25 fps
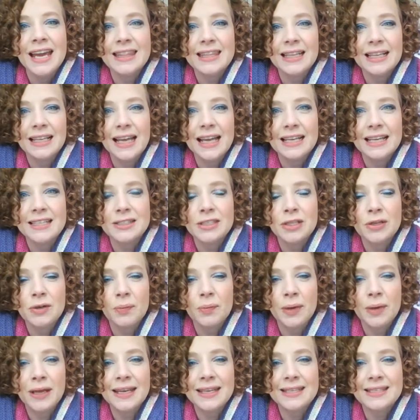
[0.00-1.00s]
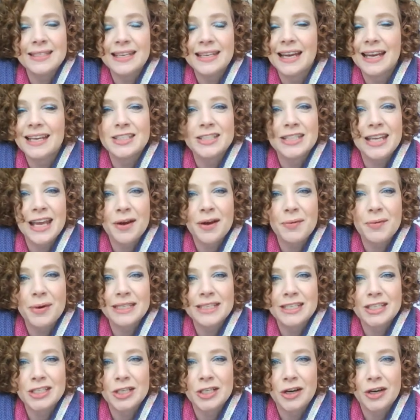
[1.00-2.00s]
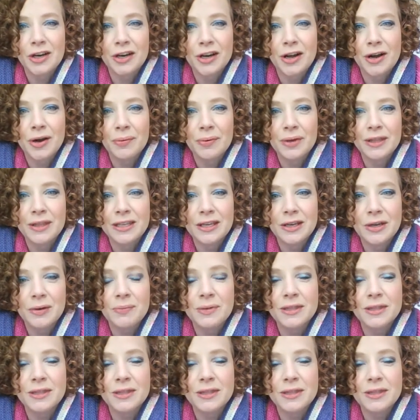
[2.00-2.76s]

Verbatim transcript: in the last 2 weeks and I just can't wait to share it all with you.